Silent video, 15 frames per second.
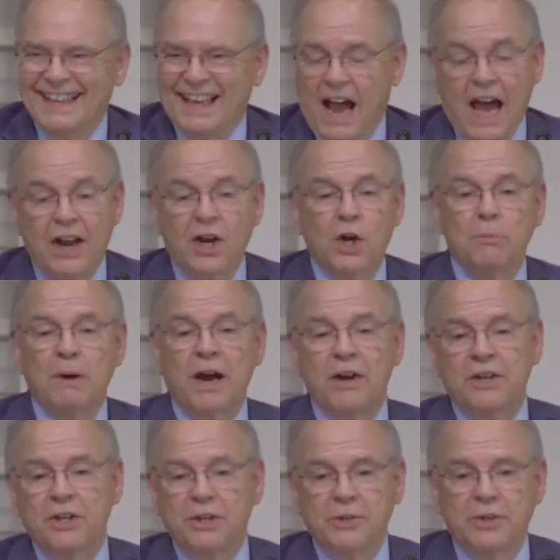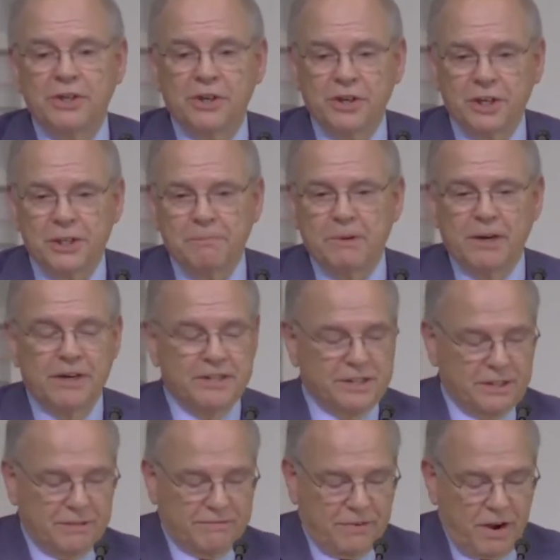I don't know about you and your experience
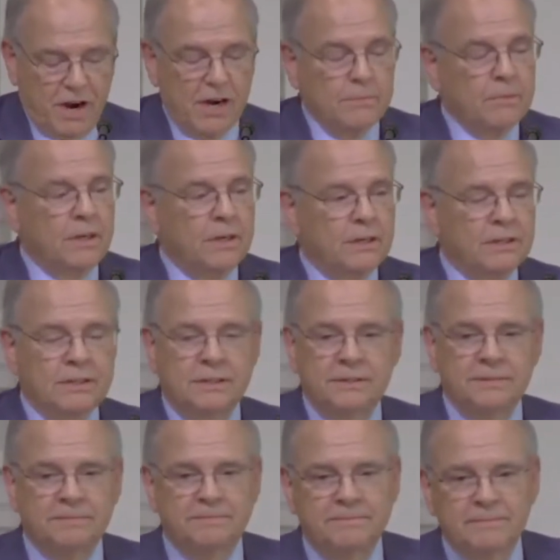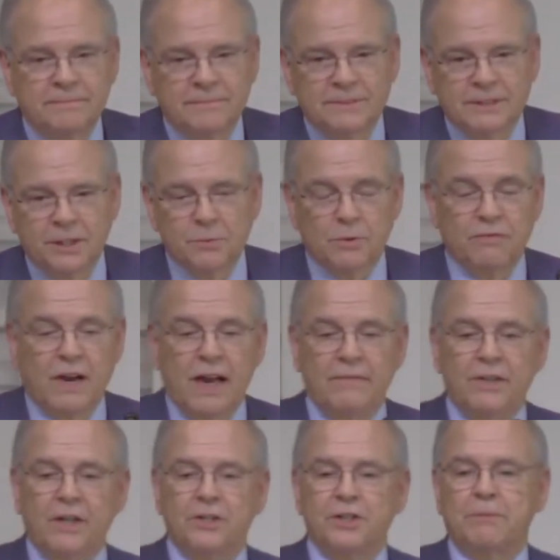on the farm. Since we're 5
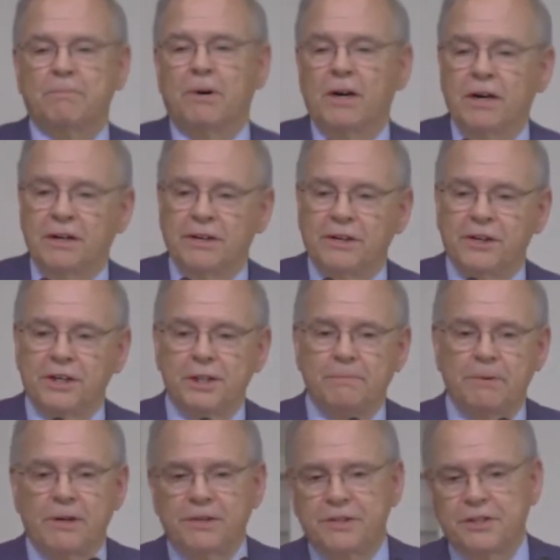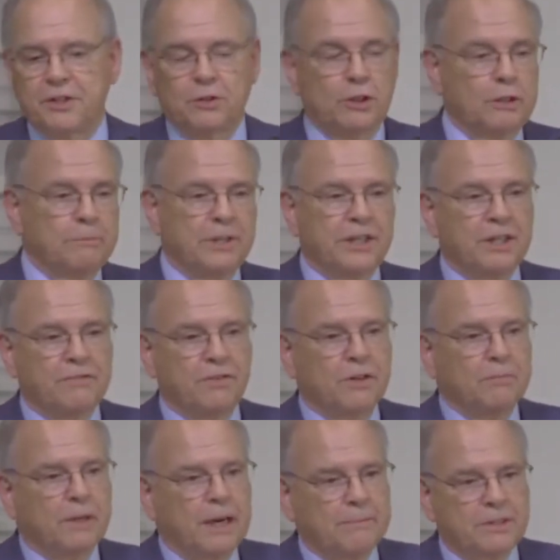years apart, your experience is a little bit different,
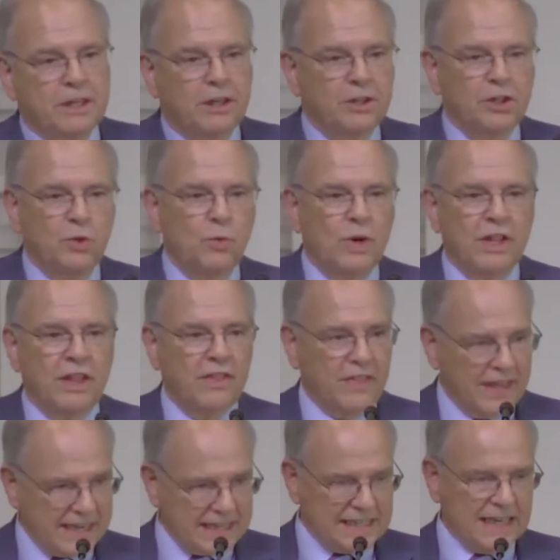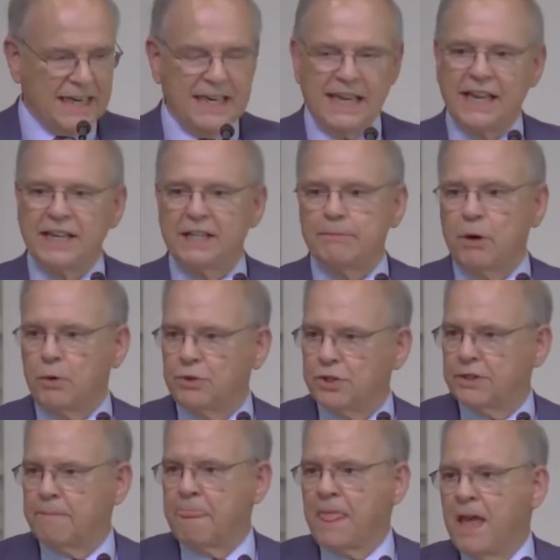but I'm telling you, one of the things that I hated the
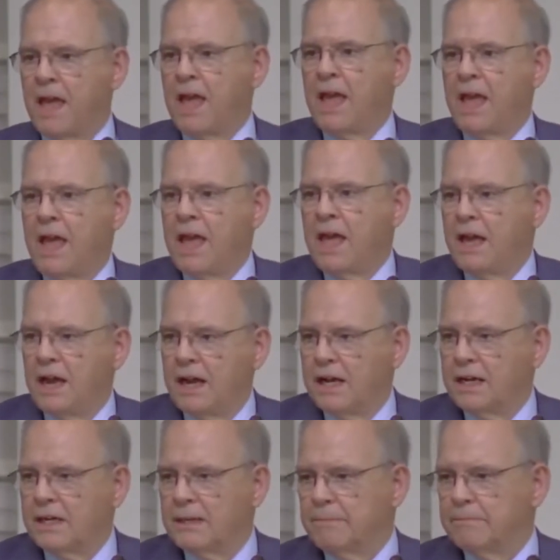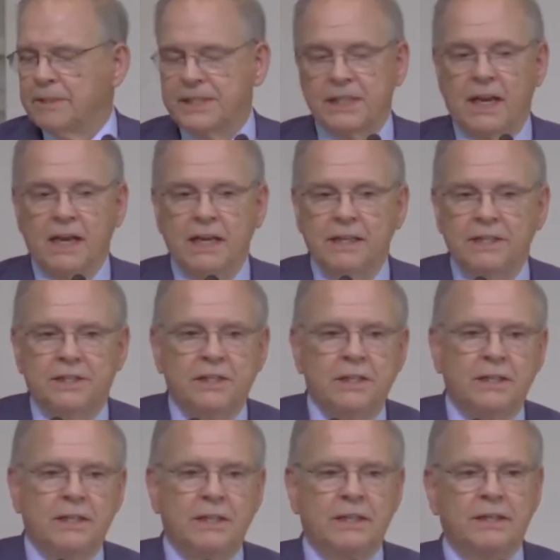most, besides
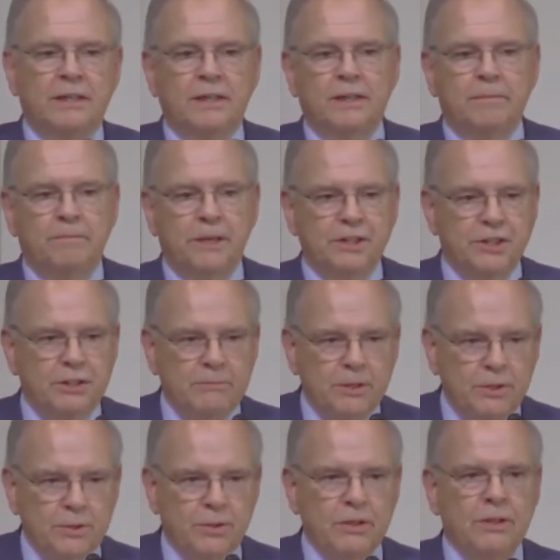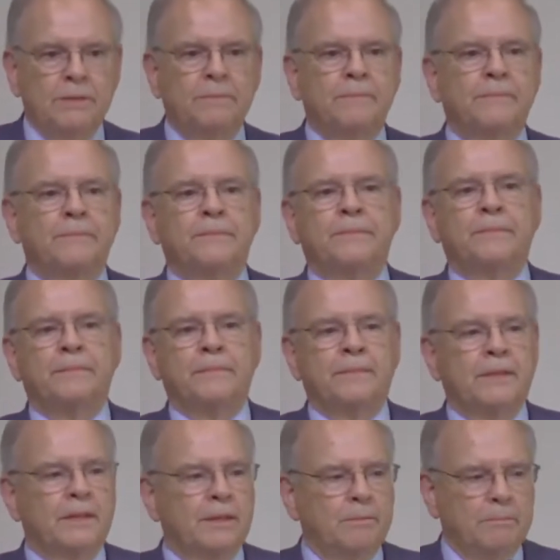pitching manure,
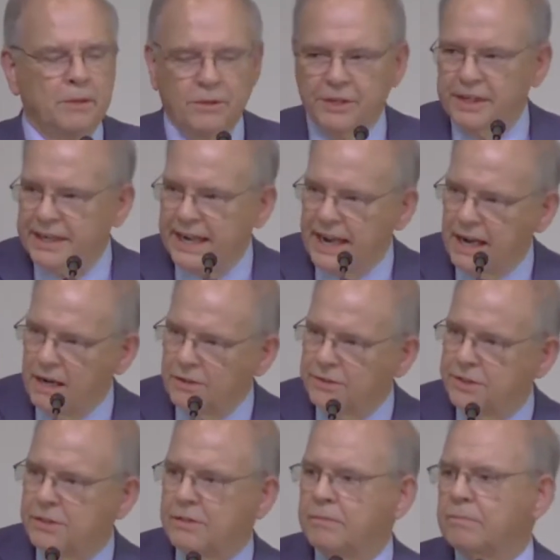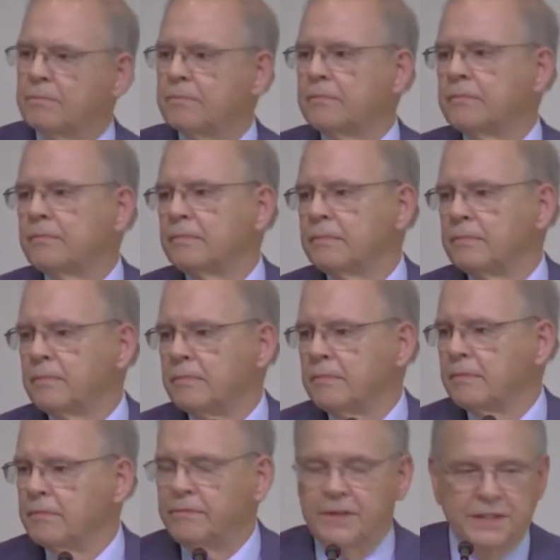milking the cows,
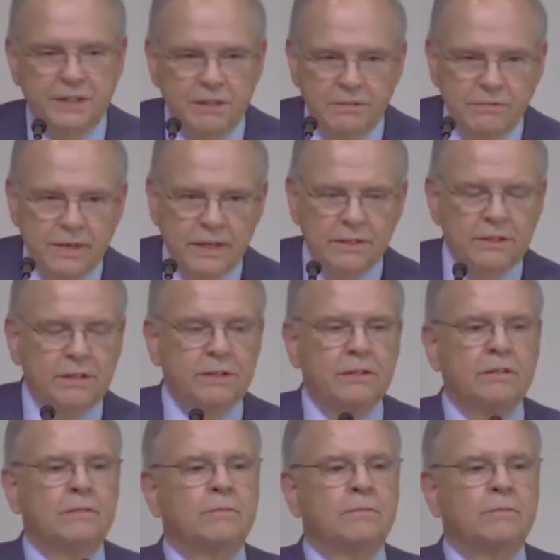fixing fence,